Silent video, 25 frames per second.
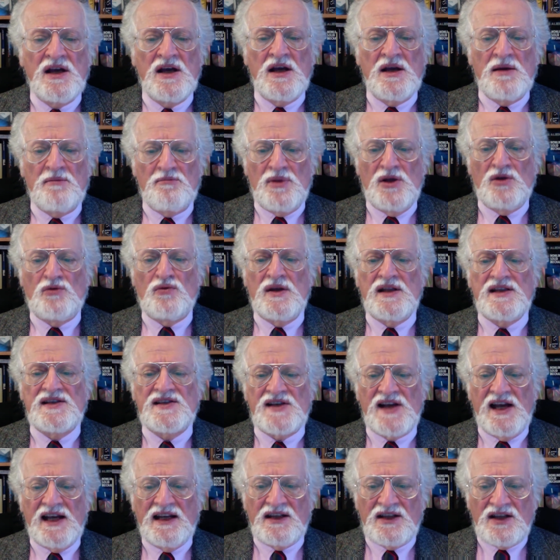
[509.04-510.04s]
between
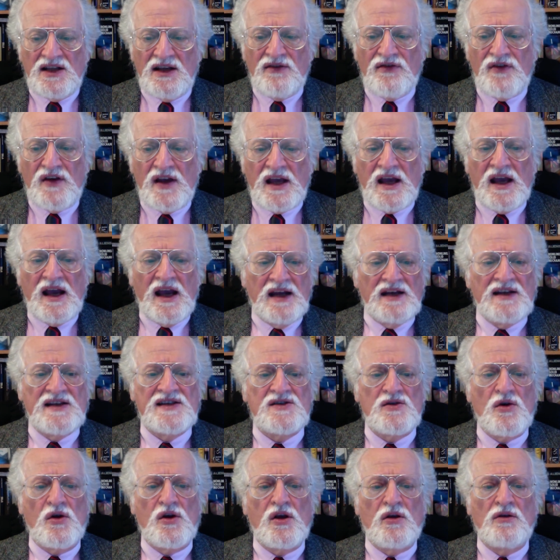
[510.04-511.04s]
scientific and
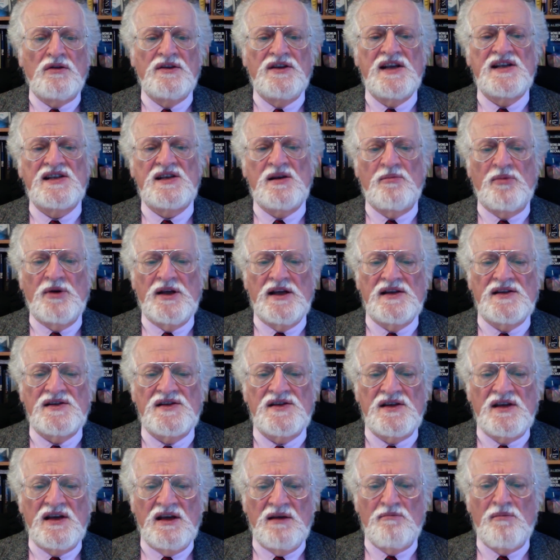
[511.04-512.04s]
historical
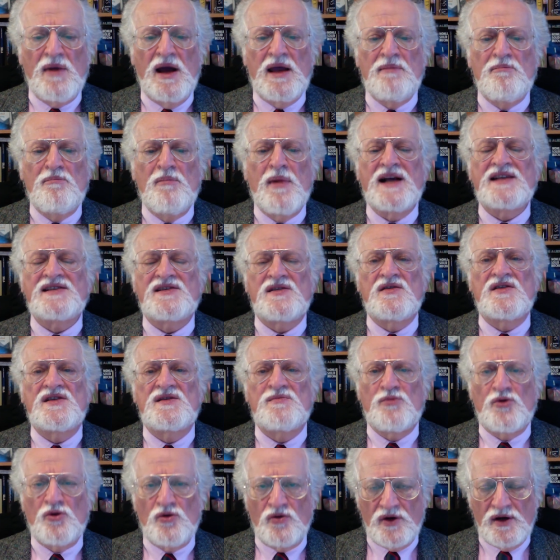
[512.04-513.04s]
disciplines in my master's
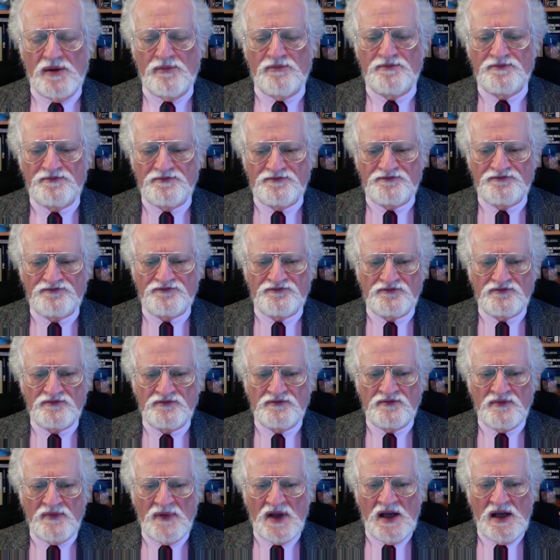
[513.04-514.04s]
program.
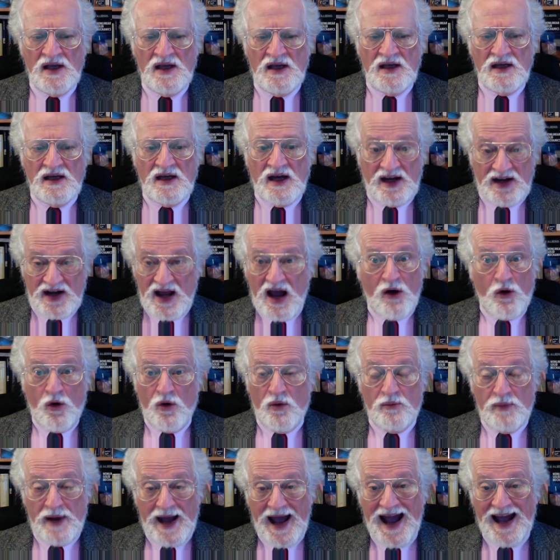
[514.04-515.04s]
I now
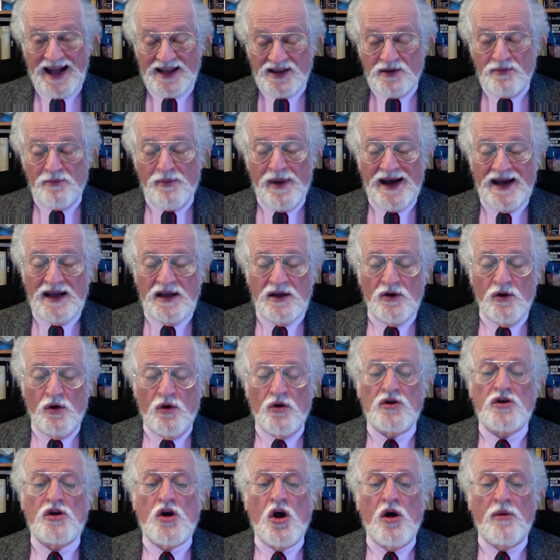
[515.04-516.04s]
add my
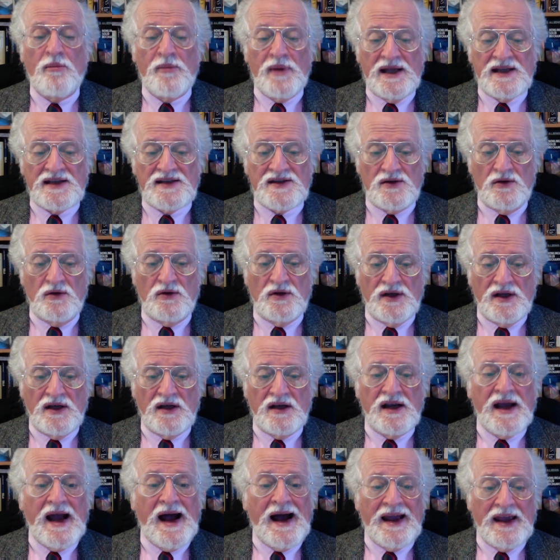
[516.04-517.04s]
own comments on
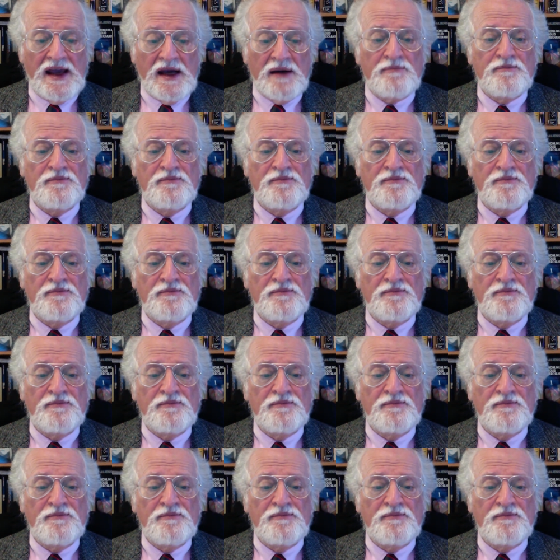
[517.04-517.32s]
Gaia.